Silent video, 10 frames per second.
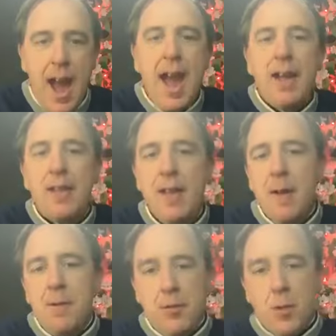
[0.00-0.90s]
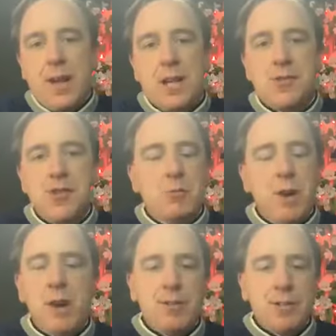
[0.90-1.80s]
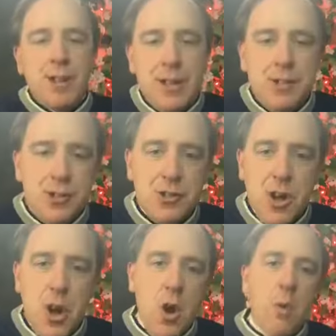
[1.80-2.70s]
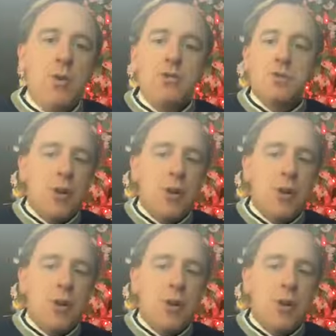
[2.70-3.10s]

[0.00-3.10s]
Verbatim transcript: Hey, the forecast for this winter is tons of snow or is,